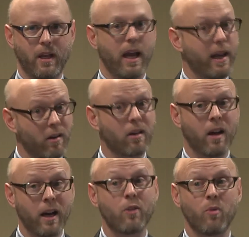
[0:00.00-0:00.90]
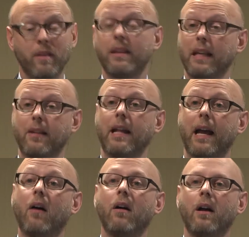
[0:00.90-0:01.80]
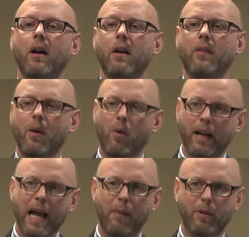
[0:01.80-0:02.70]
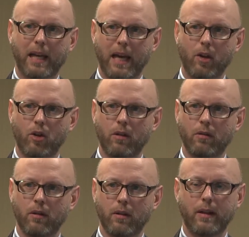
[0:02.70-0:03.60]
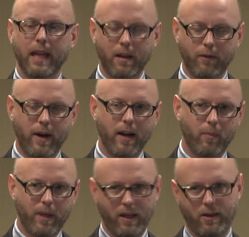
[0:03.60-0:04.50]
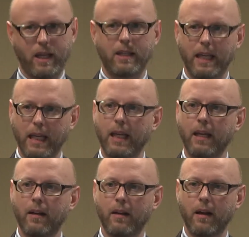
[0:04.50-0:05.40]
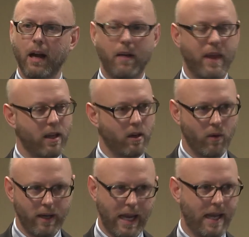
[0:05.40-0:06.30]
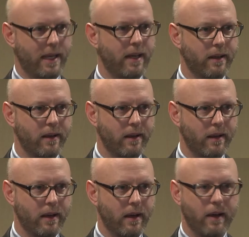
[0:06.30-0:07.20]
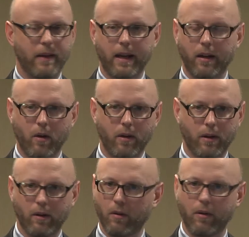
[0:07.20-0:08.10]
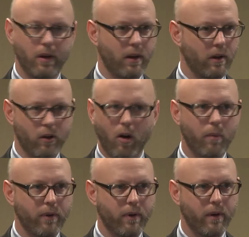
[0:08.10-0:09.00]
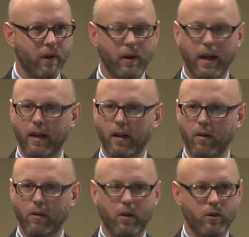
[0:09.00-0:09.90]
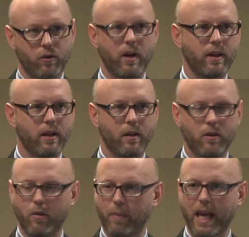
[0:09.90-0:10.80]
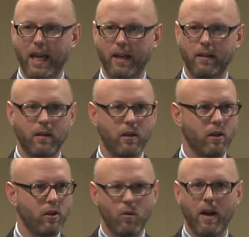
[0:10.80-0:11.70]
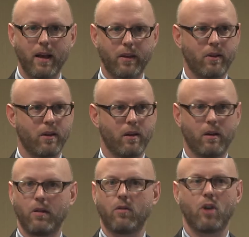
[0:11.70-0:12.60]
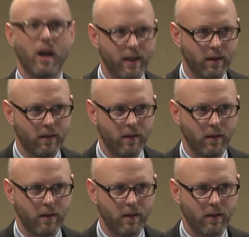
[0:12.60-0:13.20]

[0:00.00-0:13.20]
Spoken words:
And our clients want these now. They want an application that they can file PCT, and they can go into India, they can go into Europe, they can go into Australia, Japan, US, China.